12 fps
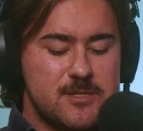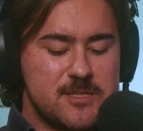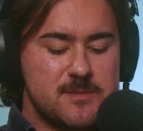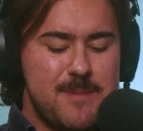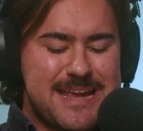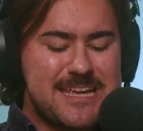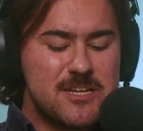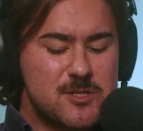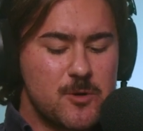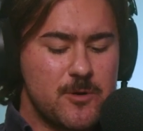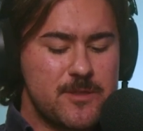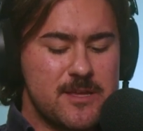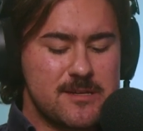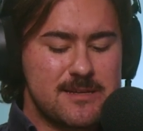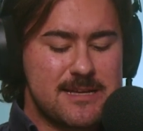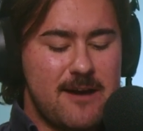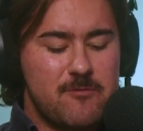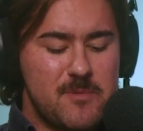just making sure
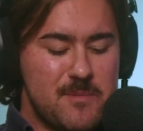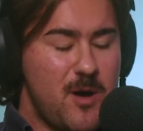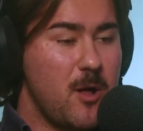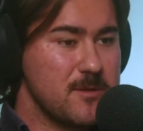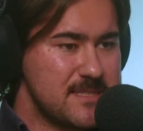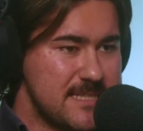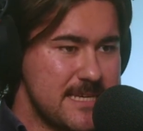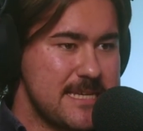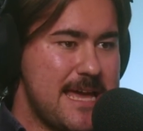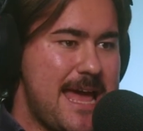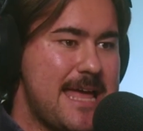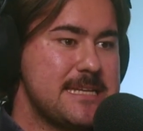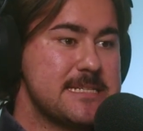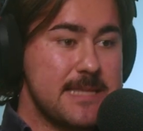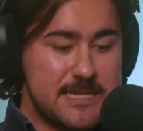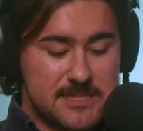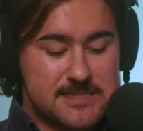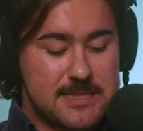that government policy and
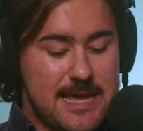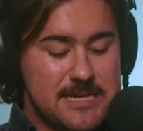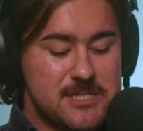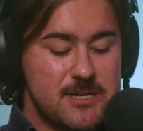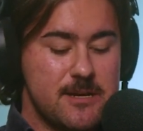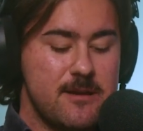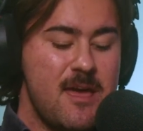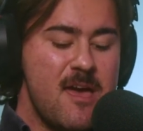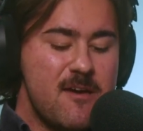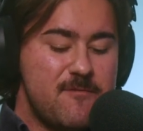legislation